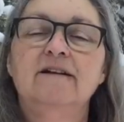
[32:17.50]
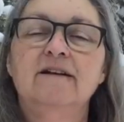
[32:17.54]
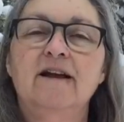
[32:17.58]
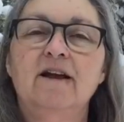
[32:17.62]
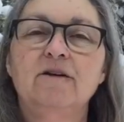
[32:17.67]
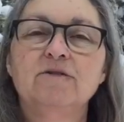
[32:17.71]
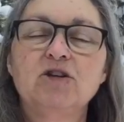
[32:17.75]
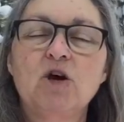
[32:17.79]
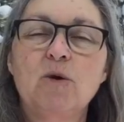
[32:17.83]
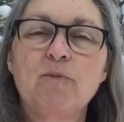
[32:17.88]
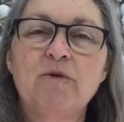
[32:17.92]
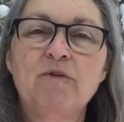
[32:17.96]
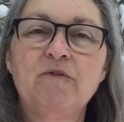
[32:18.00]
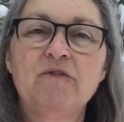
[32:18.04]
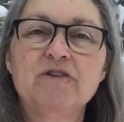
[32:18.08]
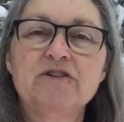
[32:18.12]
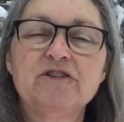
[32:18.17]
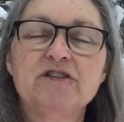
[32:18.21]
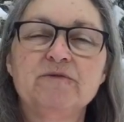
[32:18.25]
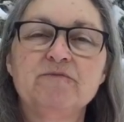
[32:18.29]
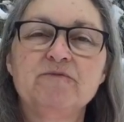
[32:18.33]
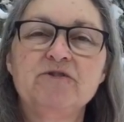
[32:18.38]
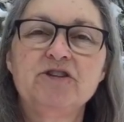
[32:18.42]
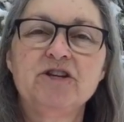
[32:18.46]
I was hoping for
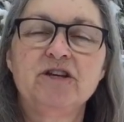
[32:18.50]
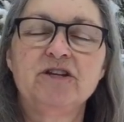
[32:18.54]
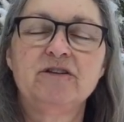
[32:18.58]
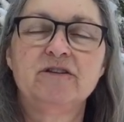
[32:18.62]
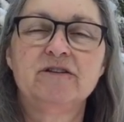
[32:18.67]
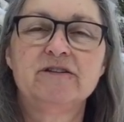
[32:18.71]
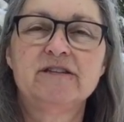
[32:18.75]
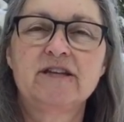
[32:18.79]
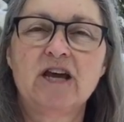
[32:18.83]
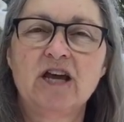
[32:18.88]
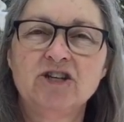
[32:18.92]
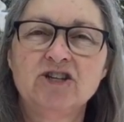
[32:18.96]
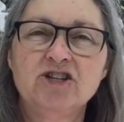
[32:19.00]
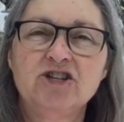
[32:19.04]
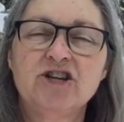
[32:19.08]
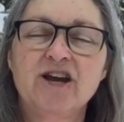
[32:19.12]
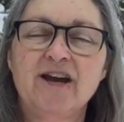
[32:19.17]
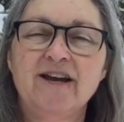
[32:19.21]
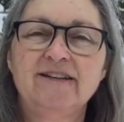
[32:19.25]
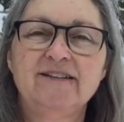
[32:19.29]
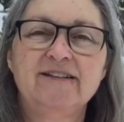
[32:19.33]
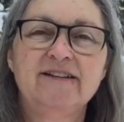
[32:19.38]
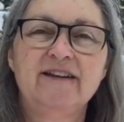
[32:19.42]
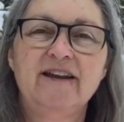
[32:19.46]
some
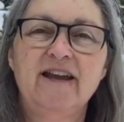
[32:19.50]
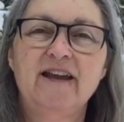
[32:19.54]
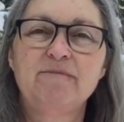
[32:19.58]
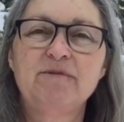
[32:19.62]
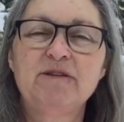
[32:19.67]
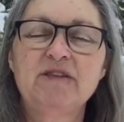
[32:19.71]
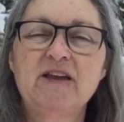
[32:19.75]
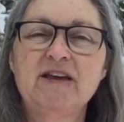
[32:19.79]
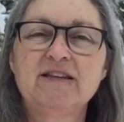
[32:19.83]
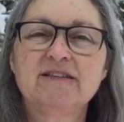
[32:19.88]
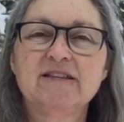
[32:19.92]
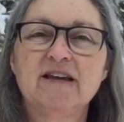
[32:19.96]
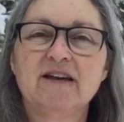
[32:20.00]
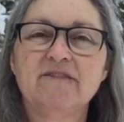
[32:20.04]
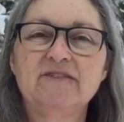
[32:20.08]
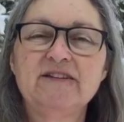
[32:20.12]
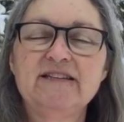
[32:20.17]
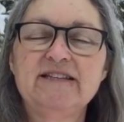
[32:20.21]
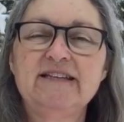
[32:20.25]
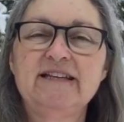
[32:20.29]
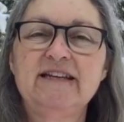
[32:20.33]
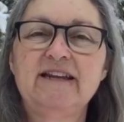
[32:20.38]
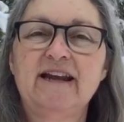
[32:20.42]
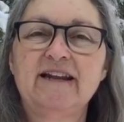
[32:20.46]
sunshine today, but that's
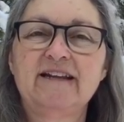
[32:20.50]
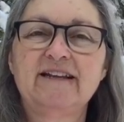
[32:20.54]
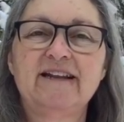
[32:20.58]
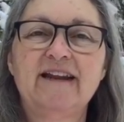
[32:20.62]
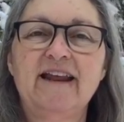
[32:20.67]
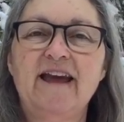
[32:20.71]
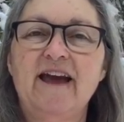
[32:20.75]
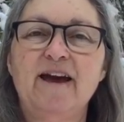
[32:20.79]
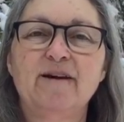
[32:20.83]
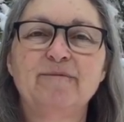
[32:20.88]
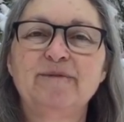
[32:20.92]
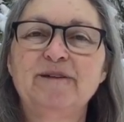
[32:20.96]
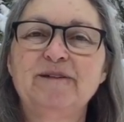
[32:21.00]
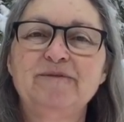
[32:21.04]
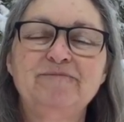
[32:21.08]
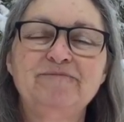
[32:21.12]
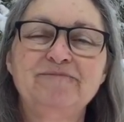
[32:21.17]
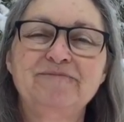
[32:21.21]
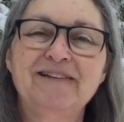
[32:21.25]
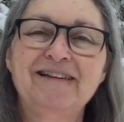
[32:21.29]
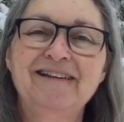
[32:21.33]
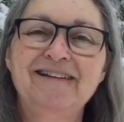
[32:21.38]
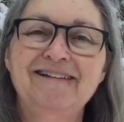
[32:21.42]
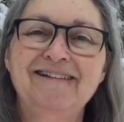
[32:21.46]
obviously not going to happen.
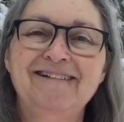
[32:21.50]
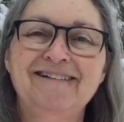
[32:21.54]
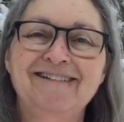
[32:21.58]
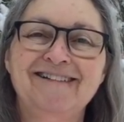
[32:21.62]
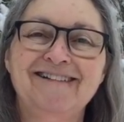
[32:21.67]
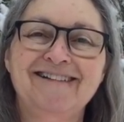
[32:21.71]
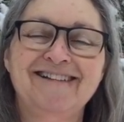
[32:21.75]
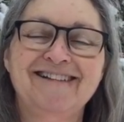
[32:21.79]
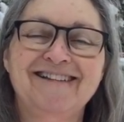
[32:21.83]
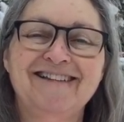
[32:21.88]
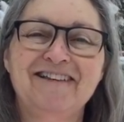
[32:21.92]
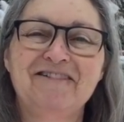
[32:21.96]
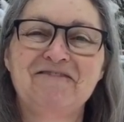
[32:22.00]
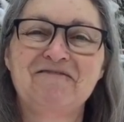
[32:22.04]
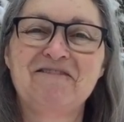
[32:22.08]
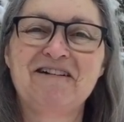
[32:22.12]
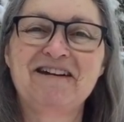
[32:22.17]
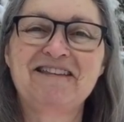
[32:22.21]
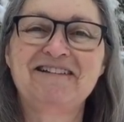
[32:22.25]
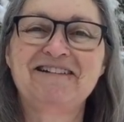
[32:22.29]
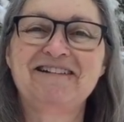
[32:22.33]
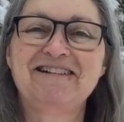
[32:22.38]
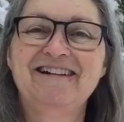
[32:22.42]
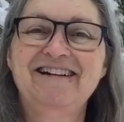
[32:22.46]
The
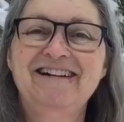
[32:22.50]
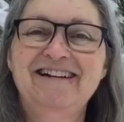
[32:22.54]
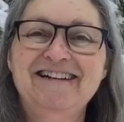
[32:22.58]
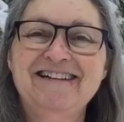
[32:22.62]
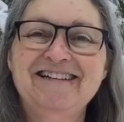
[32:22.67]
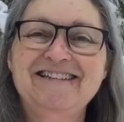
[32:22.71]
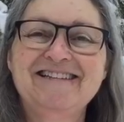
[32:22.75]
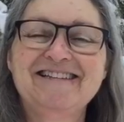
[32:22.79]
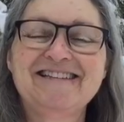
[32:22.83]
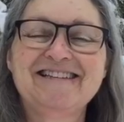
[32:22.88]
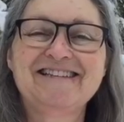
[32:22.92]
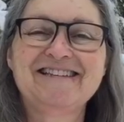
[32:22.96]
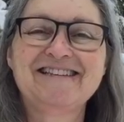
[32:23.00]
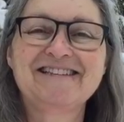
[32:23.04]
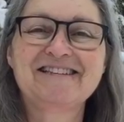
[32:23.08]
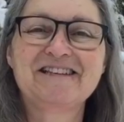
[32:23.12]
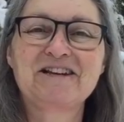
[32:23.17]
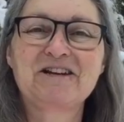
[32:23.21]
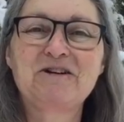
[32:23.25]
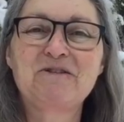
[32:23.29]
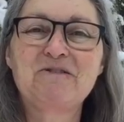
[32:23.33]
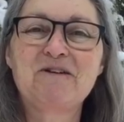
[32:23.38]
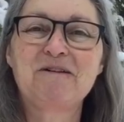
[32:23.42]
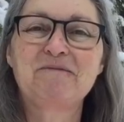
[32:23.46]
weather just
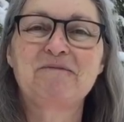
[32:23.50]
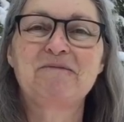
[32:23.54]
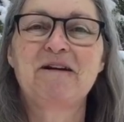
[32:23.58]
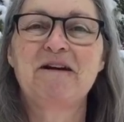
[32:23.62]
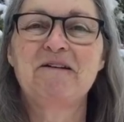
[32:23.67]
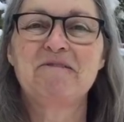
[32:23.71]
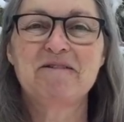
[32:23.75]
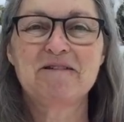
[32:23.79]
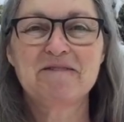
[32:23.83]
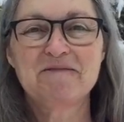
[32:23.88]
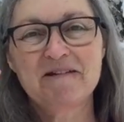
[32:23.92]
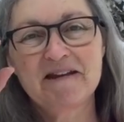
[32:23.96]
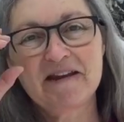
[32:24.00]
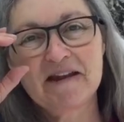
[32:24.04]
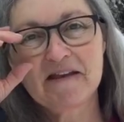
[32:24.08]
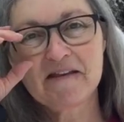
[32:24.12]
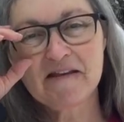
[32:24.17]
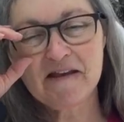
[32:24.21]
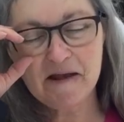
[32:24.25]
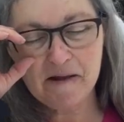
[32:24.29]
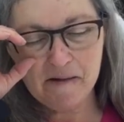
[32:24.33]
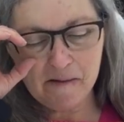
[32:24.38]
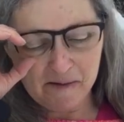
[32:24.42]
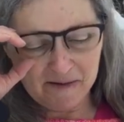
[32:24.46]
doesn't cooperate with me, does
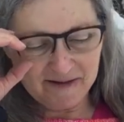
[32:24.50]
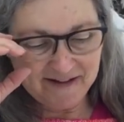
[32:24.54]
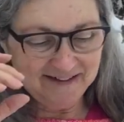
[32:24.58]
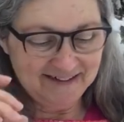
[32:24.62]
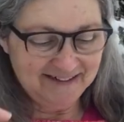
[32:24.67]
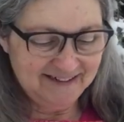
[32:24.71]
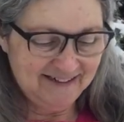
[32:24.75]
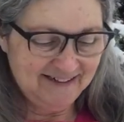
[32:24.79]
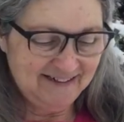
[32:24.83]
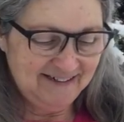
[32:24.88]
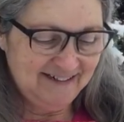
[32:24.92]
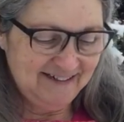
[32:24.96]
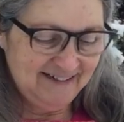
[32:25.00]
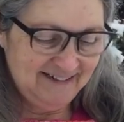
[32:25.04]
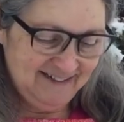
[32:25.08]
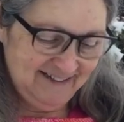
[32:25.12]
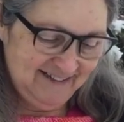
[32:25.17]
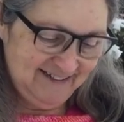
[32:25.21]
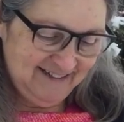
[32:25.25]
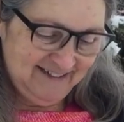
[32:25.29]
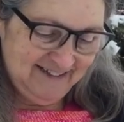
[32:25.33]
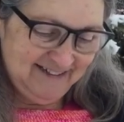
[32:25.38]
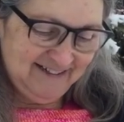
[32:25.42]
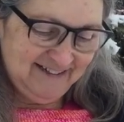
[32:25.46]
it?
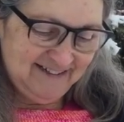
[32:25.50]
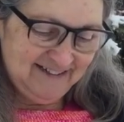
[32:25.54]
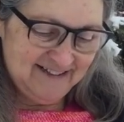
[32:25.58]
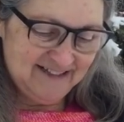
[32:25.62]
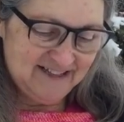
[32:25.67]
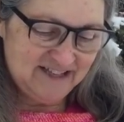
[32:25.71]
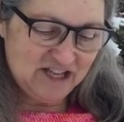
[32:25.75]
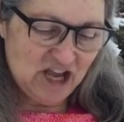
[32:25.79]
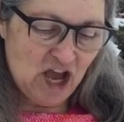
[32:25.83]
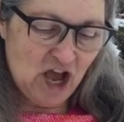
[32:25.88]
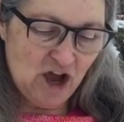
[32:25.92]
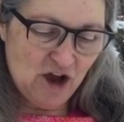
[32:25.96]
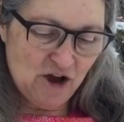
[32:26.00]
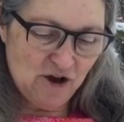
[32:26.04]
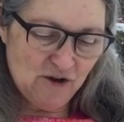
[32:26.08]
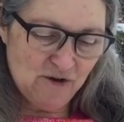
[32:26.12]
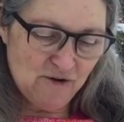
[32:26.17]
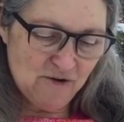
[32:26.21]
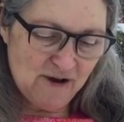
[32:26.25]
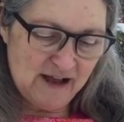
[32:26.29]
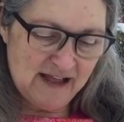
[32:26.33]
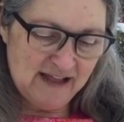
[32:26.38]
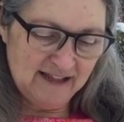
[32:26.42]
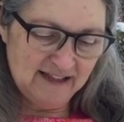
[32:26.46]

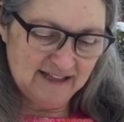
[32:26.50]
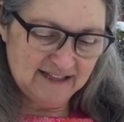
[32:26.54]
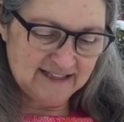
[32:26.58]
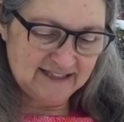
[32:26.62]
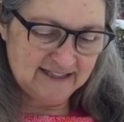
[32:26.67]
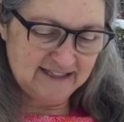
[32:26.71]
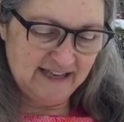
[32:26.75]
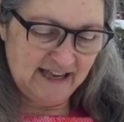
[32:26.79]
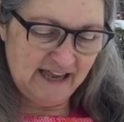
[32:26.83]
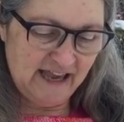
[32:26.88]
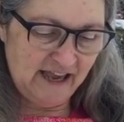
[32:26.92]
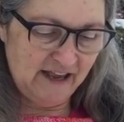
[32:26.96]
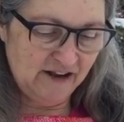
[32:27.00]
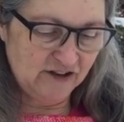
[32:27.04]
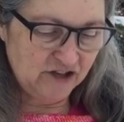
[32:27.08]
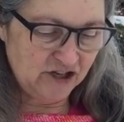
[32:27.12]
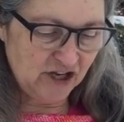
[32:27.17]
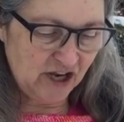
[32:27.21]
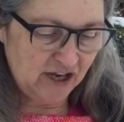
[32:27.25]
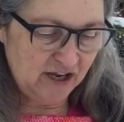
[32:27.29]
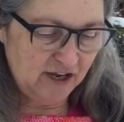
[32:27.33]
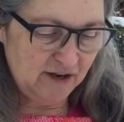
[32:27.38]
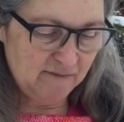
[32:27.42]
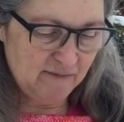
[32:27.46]
So, let's see.
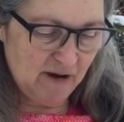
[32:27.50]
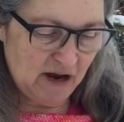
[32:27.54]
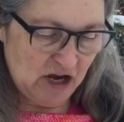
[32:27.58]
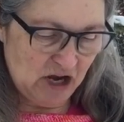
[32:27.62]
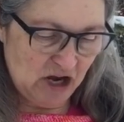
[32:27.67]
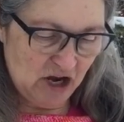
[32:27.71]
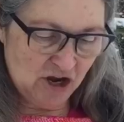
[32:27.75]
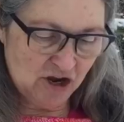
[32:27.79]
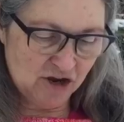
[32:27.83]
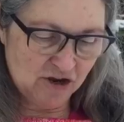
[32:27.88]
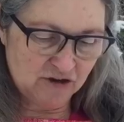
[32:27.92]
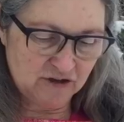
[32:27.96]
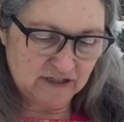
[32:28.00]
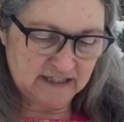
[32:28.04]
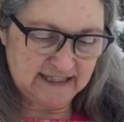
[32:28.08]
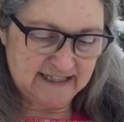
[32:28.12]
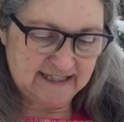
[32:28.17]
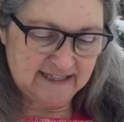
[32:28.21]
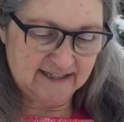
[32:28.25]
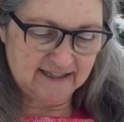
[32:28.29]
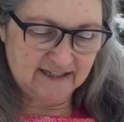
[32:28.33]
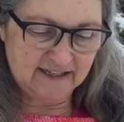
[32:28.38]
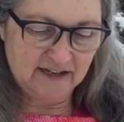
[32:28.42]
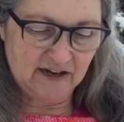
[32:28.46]
Checking my
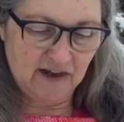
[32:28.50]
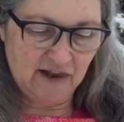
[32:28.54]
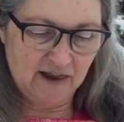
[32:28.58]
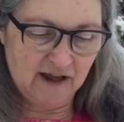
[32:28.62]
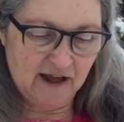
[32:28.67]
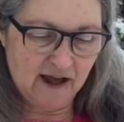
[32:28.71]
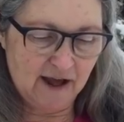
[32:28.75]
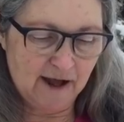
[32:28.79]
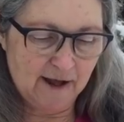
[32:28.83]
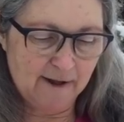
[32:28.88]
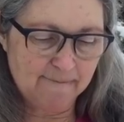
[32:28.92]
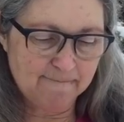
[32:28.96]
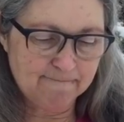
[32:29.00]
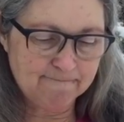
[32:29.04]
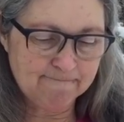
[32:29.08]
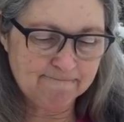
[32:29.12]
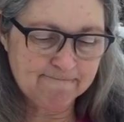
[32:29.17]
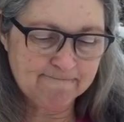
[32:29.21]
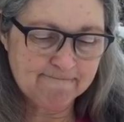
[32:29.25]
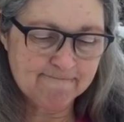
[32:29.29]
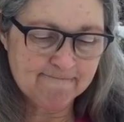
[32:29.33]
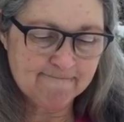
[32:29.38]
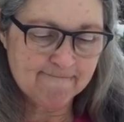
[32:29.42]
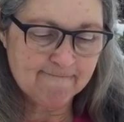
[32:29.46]
notes. I